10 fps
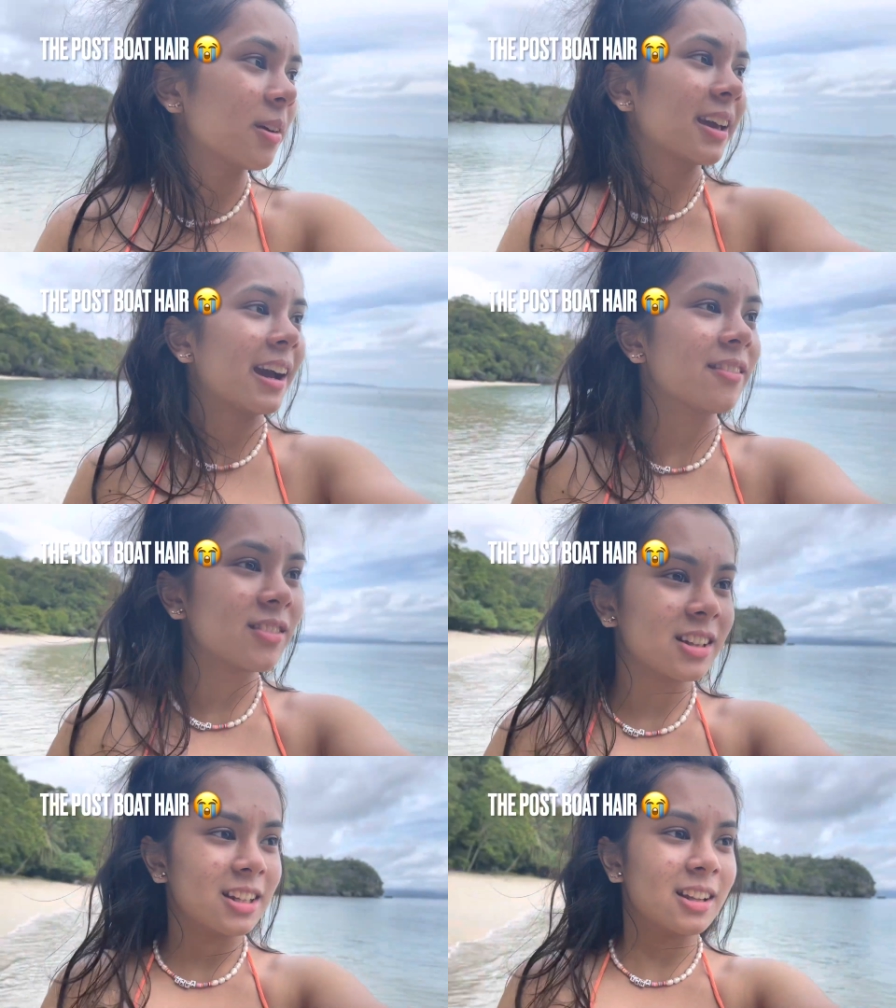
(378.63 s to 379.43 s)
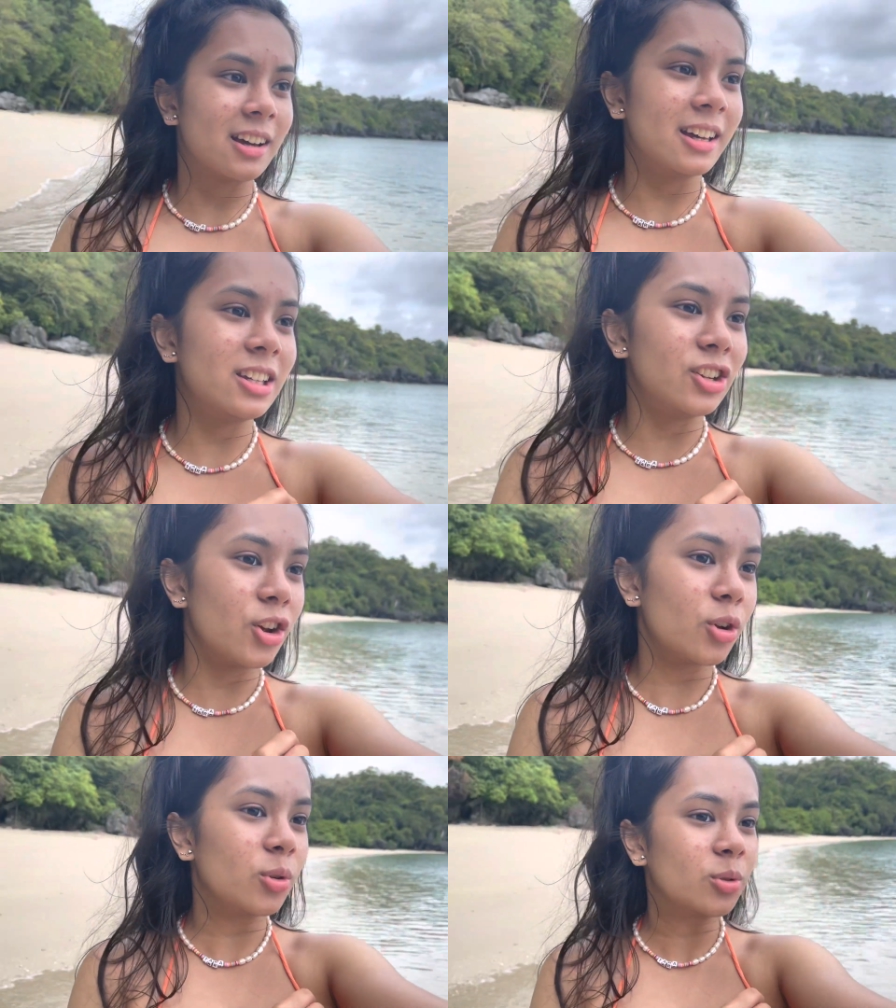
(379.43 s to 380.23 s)
I can't really like, you
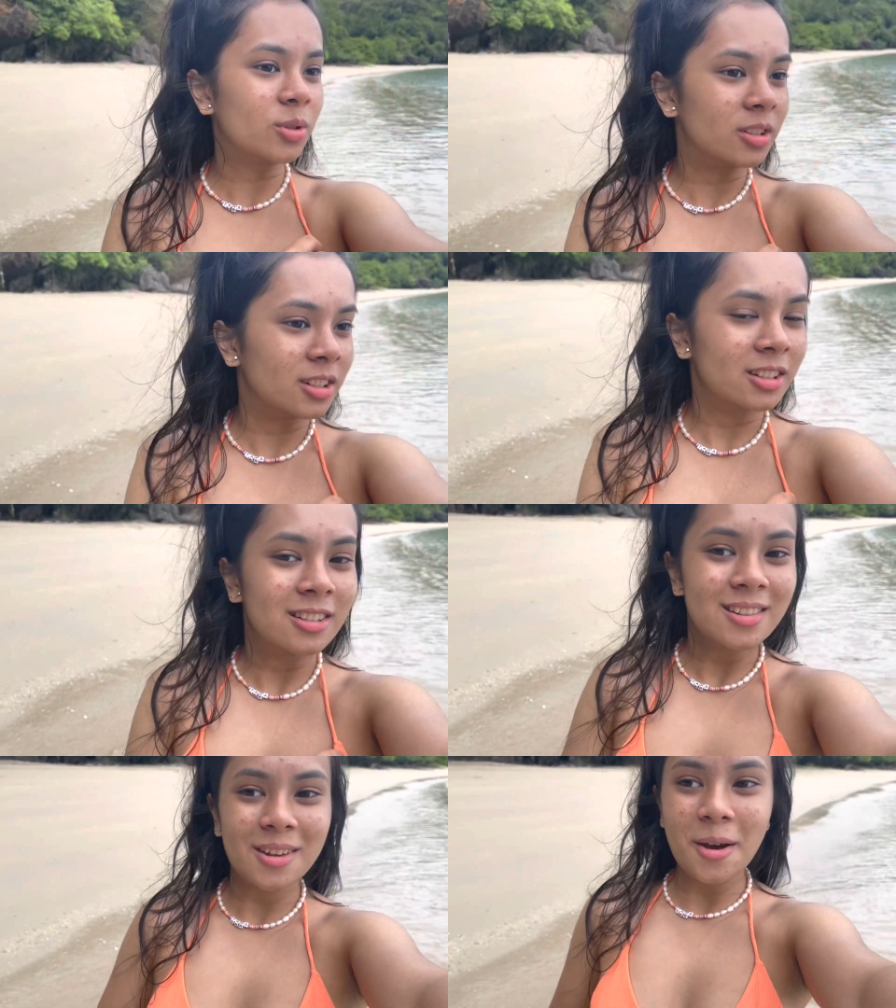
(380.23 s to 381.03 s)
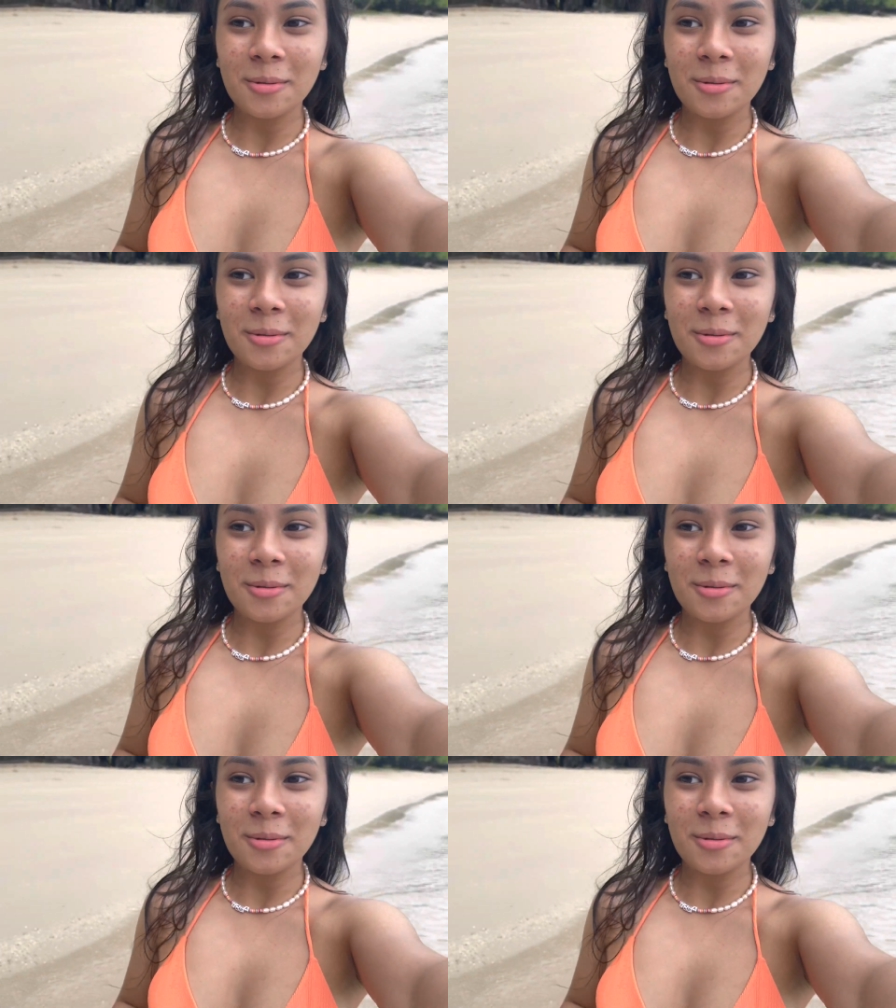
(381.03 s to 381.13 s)
know. So.